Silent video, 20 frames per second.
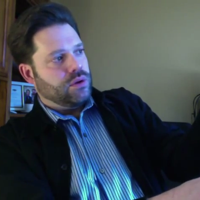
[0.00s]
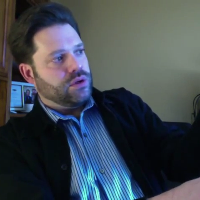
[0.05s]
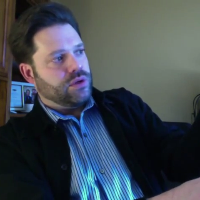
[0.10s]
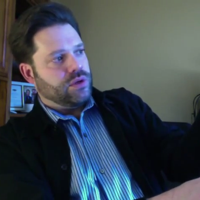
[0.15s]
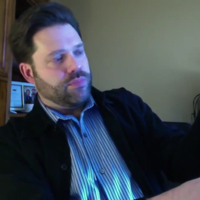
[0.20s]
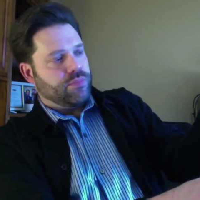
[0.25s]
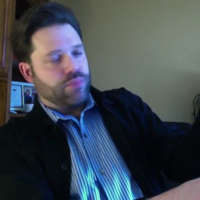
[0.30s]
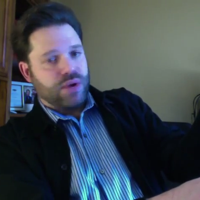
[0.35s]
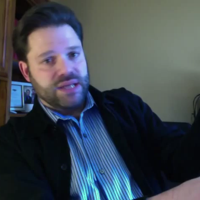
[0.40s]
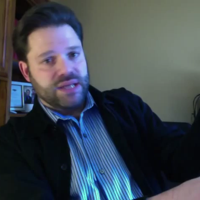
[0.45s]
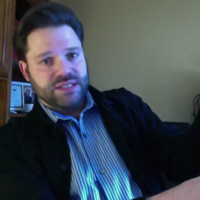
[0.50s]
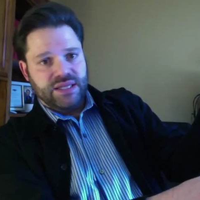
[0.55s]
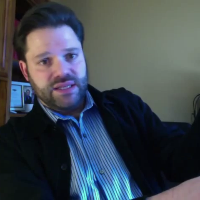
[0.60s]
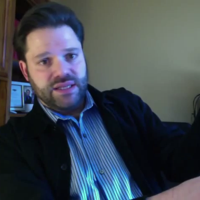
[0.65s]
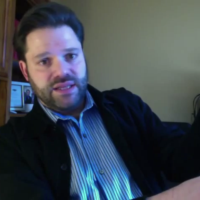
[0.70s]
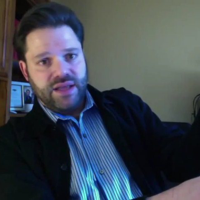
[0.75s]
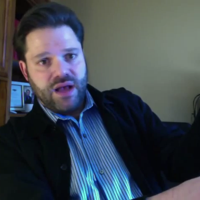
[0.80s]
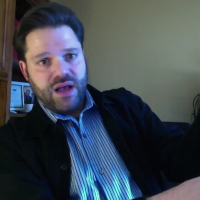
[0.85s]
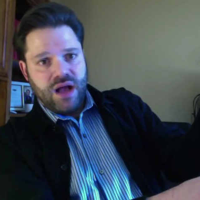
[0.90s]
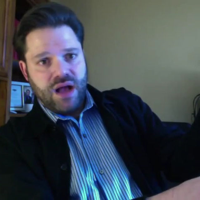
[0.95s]
depressing
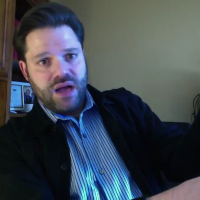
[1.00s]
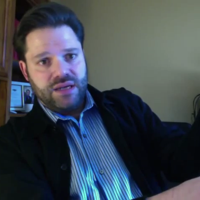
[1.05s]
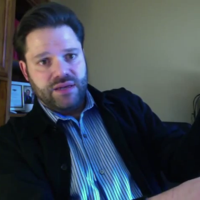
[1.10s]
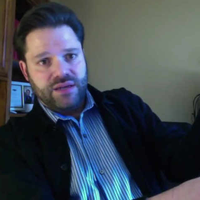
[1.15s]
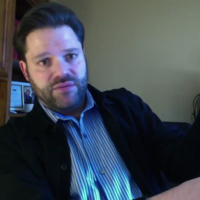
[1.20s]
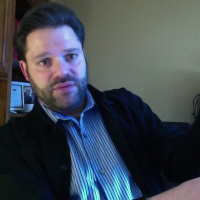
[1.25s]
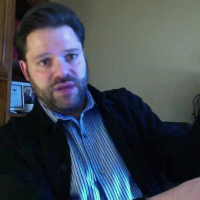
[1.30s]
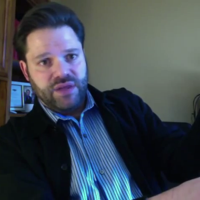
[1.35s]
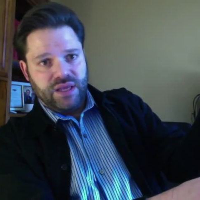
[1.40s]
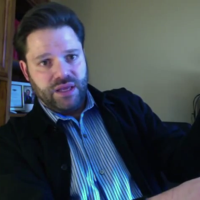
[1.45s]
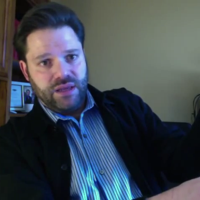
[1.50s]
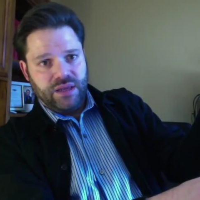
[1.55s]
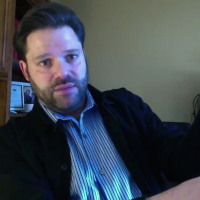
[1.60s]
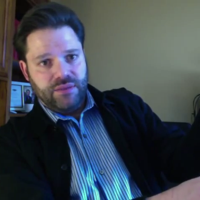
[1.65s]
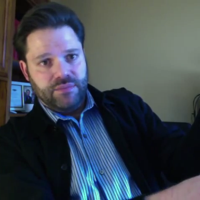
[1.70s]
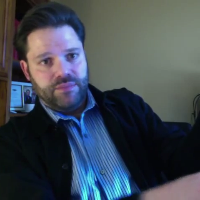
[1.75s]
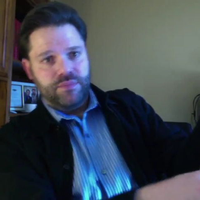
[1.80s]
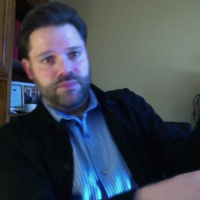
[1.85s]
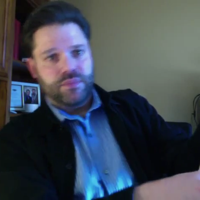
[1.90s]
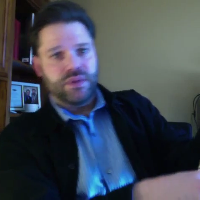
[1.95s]
the octave key.
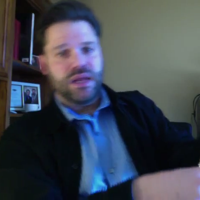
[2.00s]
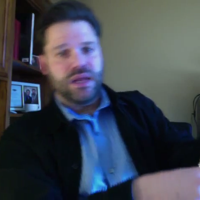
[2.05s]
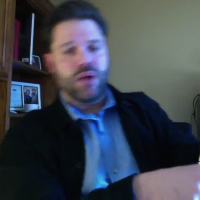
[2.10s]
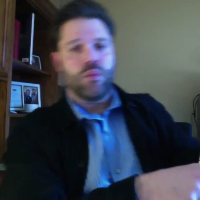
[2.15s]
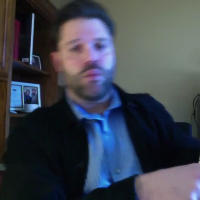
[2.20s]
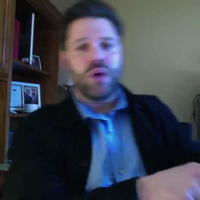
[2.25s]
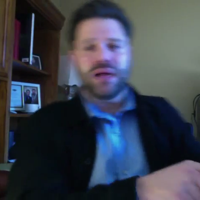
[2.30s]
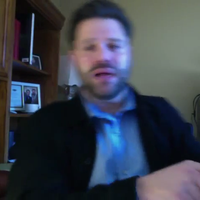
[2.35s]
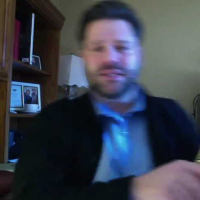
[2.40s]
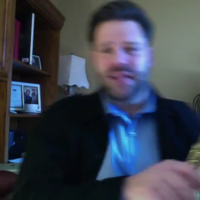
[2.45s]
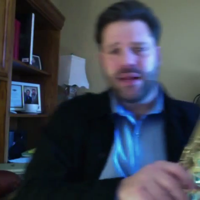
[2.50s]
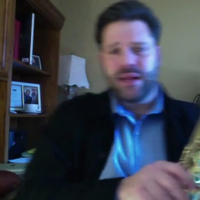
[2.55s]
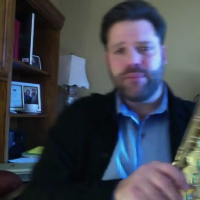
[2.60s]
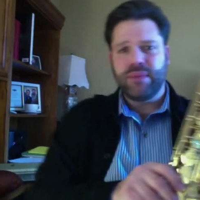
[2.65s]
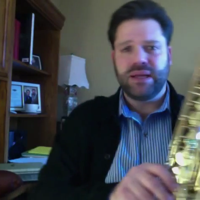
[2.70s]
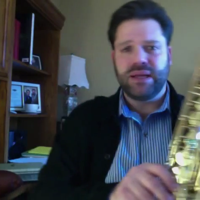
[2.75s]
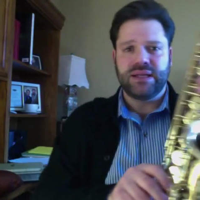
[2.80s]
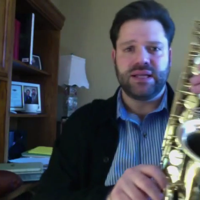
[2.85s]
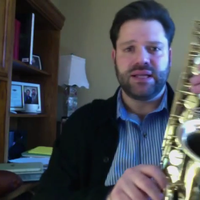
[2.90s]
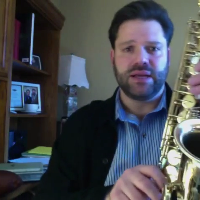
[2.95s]
Now, why is that a
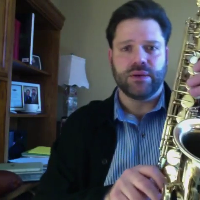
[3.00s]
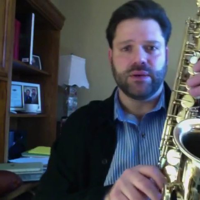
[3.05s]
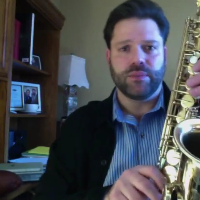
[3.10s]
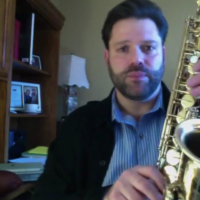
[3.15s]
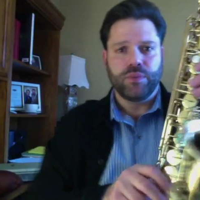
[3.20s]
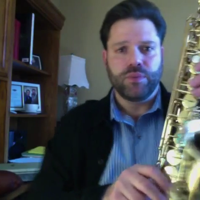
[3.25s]
big deal?